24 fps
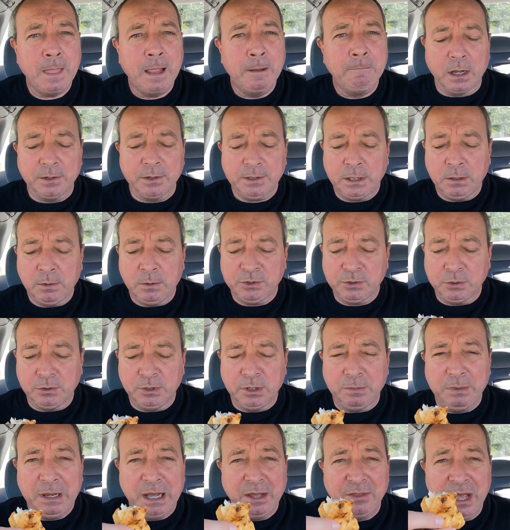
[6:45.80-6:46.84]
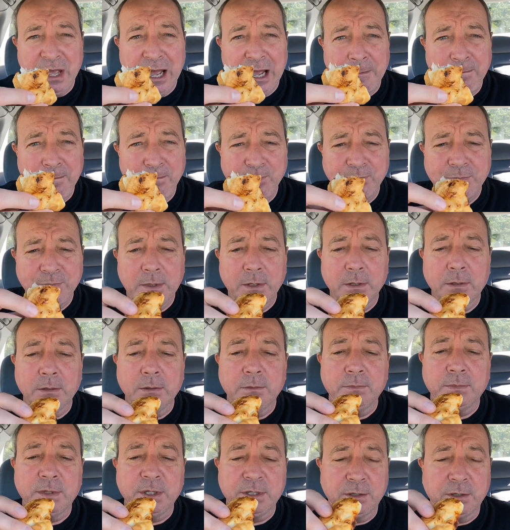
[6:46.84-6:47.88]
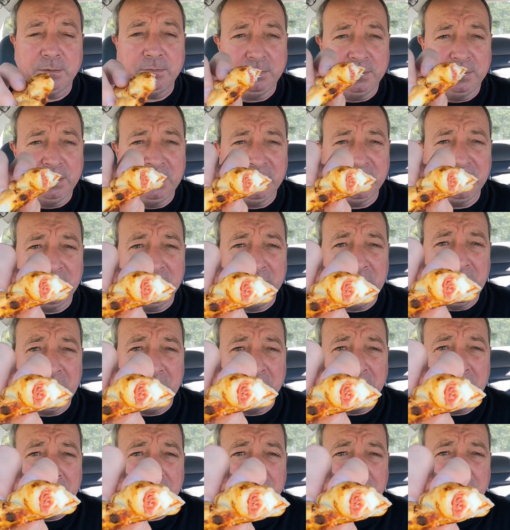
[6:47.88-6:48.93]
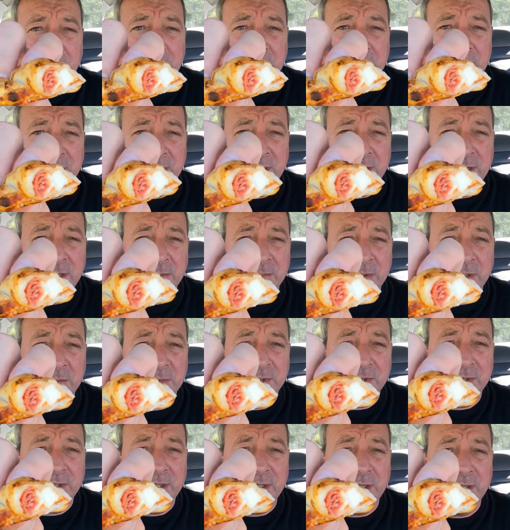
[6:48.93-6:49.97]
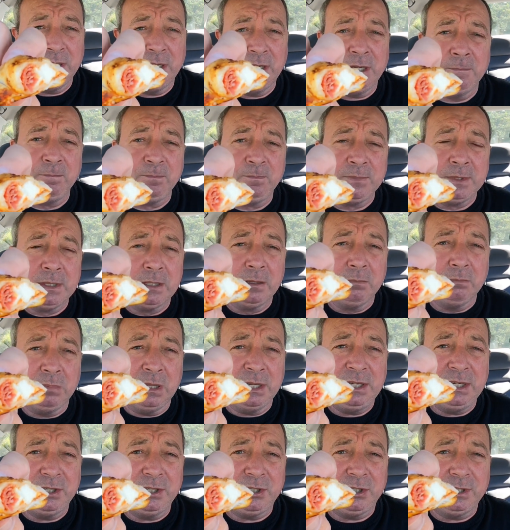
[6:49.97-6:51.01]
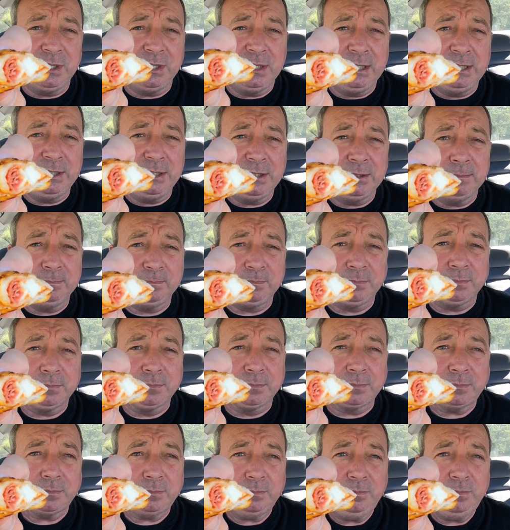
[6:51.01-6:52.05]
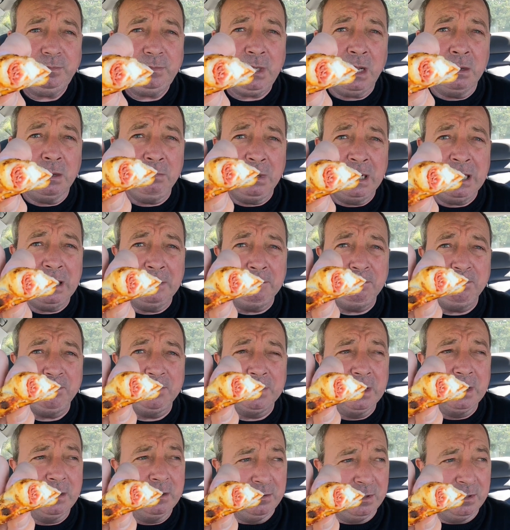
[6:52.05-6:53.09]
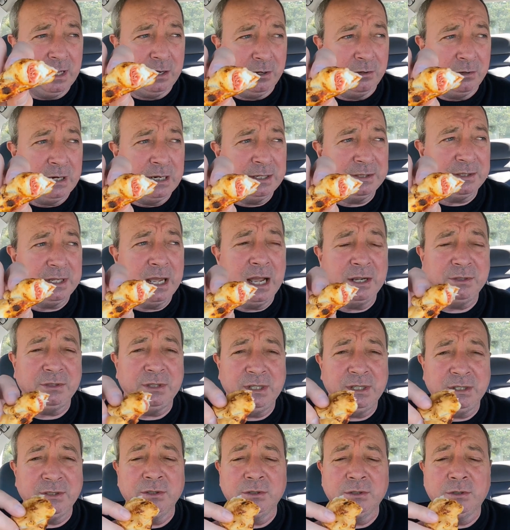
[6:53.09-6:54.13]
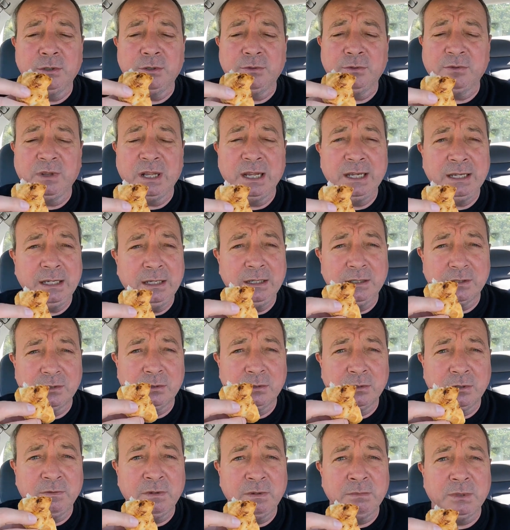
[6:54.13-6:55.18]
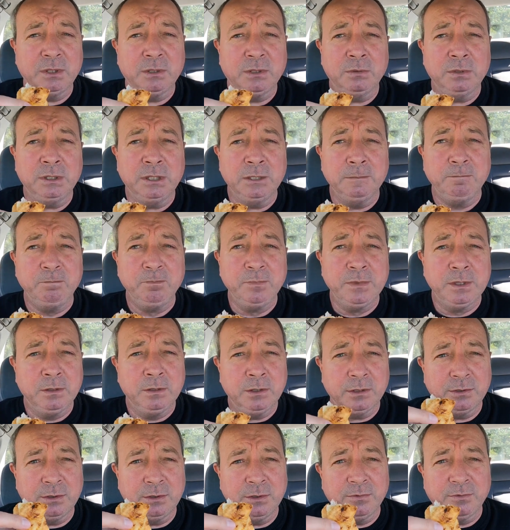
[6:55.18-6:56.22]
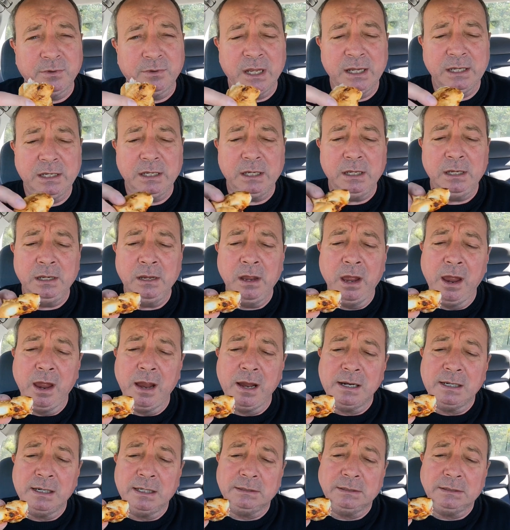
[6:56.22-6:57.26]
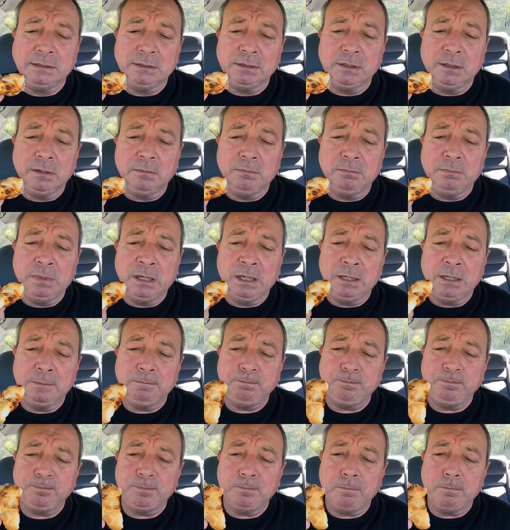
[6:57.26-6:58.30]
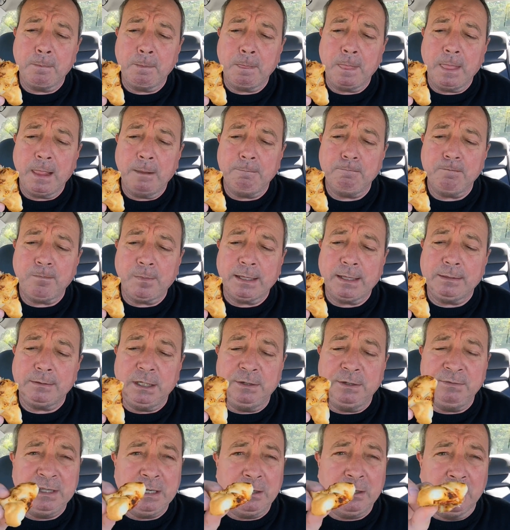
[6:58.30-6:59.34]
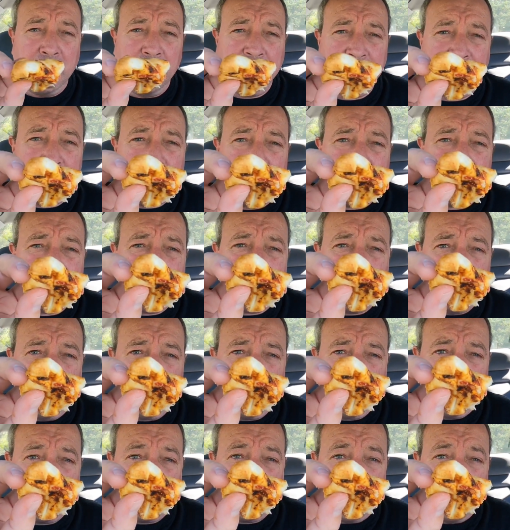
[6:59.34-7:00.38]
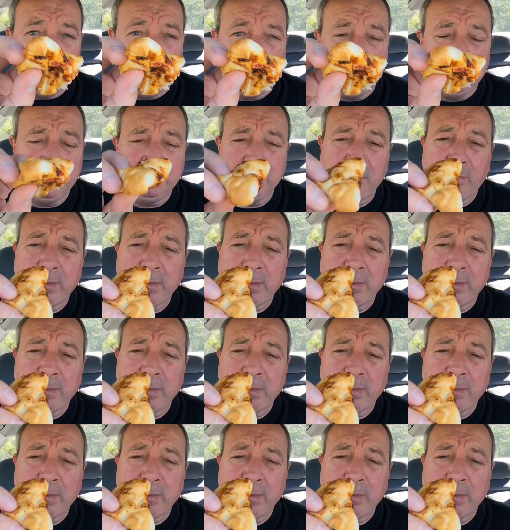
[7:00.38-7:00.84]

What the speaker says: I'll tell you what's good about that. There's a decent amount of pepperoni in there. You can probably see it in there. Plenty of cheese. But that crust actually isn't too flaky. It's sort of in between. Not too flaky. But even though it looks nicely cooked, which it is,